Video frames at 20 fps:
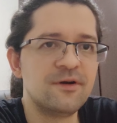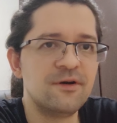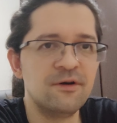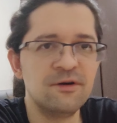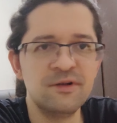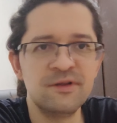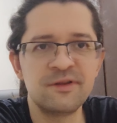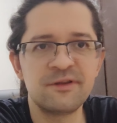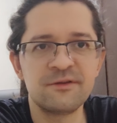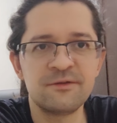
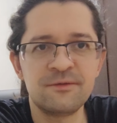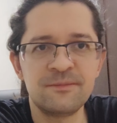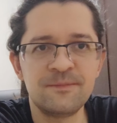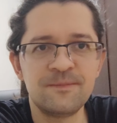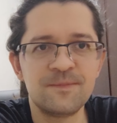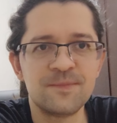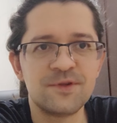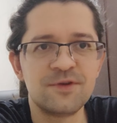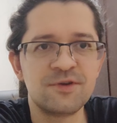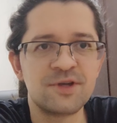Also,
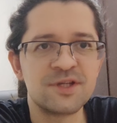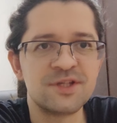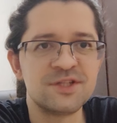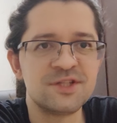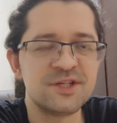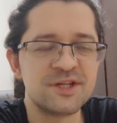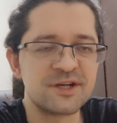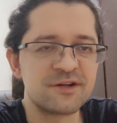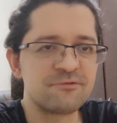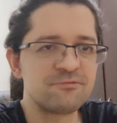you can
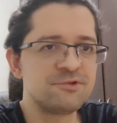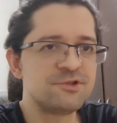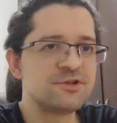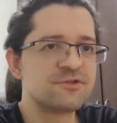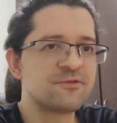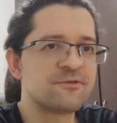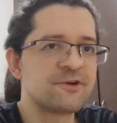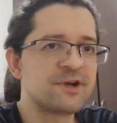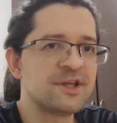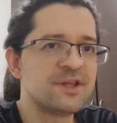share it with
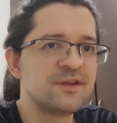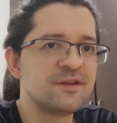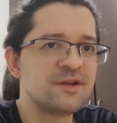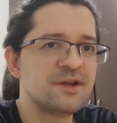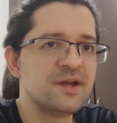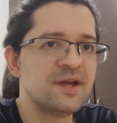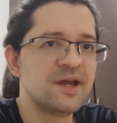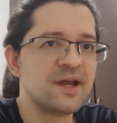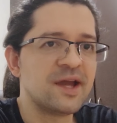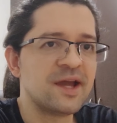your friends
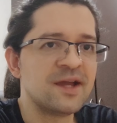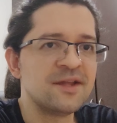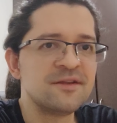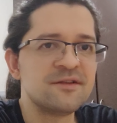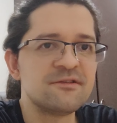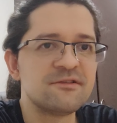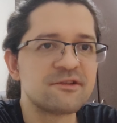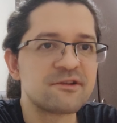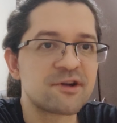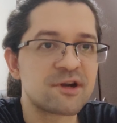and
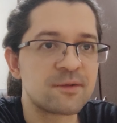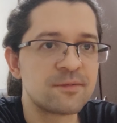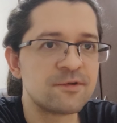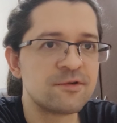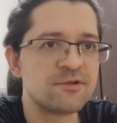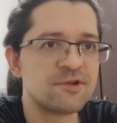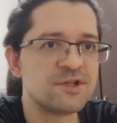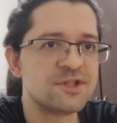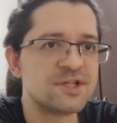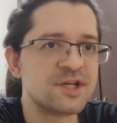subscribe
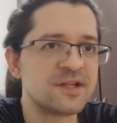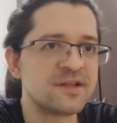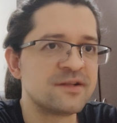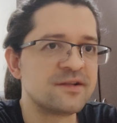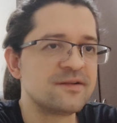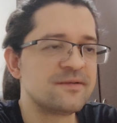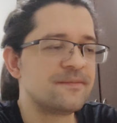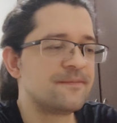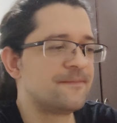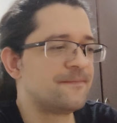to the channel.
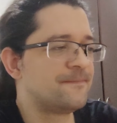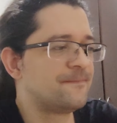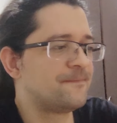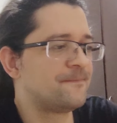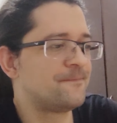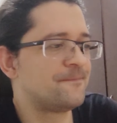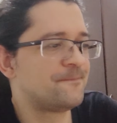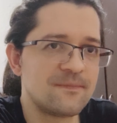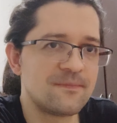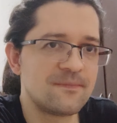
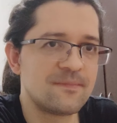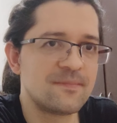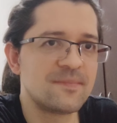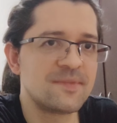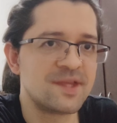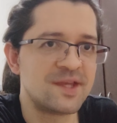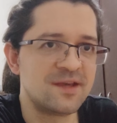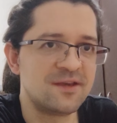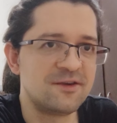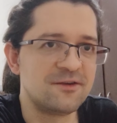
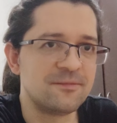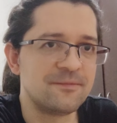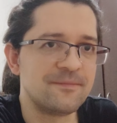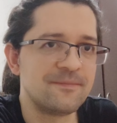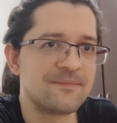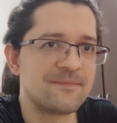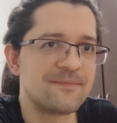Thank you.